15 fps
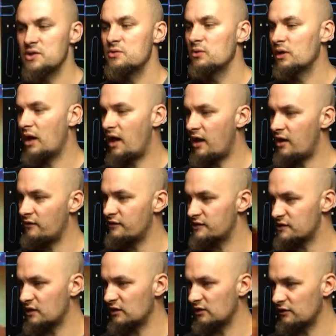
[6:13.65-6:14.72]
You will
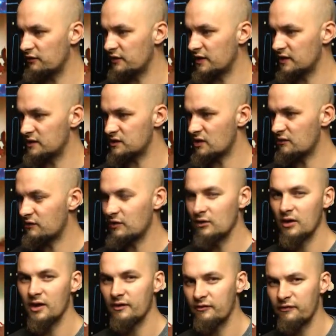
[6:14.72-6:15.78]
harvest a lot of things. So if you
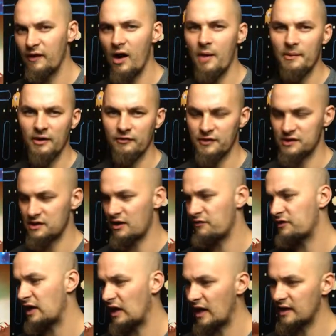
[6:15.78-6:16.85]
like farming for stuff,
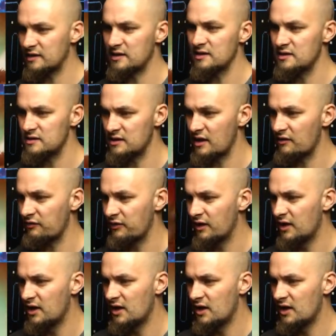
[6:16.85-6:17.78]
collecting stuff,